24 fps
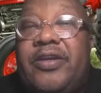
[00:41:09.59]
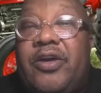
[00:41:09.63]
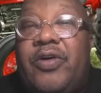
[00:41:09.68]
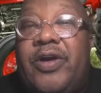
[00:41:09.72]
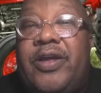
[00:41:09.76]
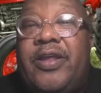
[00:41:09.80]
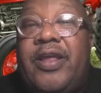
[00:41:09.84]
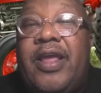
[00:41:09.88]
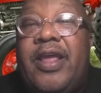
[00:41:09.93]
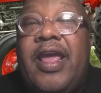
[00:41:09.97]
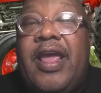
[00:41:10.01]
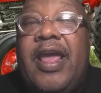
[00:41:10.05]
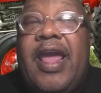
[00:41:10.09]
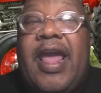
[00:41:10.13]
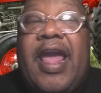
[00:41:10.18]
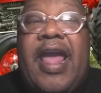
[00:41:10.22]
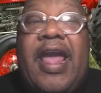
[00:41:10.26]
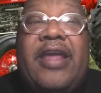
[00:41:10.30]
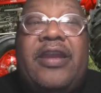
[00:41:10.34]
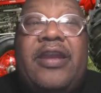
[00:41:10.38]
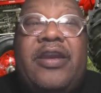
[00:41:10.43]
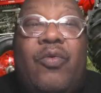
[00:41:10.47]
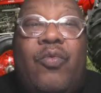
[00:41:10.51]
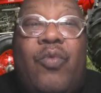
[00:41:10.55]
it.
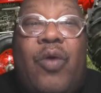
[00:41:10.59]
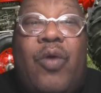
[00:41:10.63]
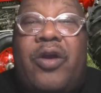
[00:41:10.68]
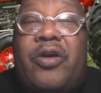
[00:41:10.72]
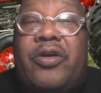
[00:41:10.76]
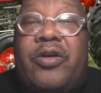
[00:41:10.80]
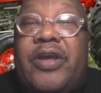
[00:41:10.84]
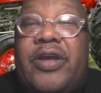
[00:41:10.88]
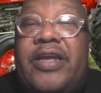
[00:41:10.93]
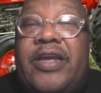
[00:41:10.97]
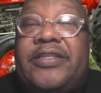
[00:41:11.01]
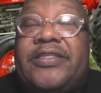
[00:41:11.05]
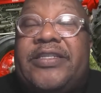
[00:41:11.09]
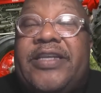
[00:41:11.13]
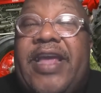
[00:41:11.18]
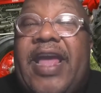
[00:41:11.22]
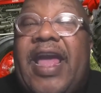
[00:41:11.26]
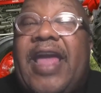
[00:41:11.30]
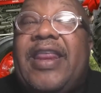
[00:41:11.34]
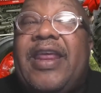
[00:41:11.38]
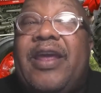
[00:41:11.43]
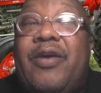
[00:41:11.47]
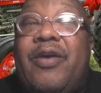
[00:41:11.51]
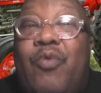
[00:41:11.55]
And the work is
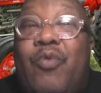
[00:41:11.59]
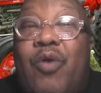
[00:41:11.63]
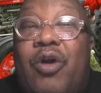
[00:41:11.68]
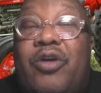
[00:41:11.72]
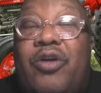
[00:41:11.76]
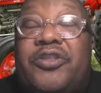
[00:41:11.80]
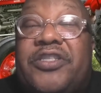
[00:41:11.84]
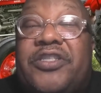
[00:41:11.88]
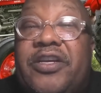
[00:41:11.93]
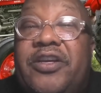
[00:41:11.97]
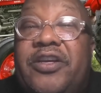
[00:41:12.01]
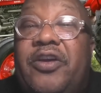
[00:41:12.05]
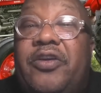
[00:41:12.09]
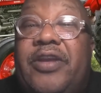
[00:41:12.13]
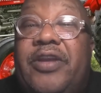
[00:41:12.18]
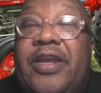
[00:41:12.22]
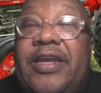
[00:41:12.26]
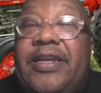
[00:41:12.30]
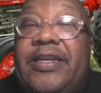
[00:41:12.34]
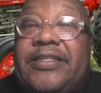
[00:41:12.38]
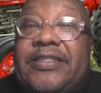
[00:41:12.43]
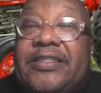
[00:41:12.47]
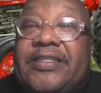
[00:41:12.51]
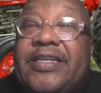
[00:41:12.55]
getting worse, and you
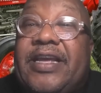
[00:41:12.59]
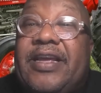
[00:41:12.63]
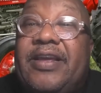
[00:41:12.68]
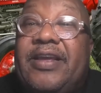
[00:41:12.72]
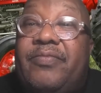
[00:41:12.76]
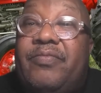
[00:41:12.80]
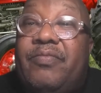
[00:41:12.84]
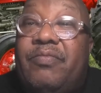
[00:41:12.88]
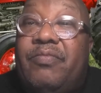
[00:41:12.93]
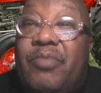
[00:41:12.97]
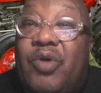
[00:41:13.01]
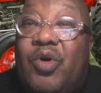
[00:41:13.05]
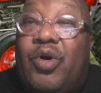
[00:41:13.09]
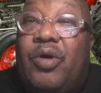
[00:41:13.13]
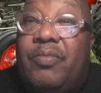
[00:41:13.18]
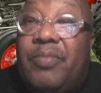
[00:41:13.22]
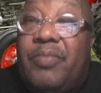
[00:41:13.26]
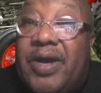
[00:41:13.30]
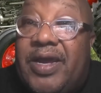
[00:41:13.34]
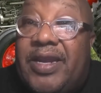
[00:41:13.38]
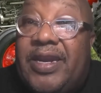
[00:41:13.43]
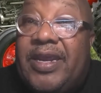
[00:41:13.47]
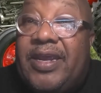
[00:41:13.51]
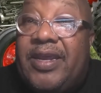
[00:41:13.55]
need to send more
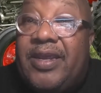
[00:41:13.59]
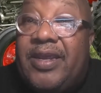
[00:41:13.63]
money.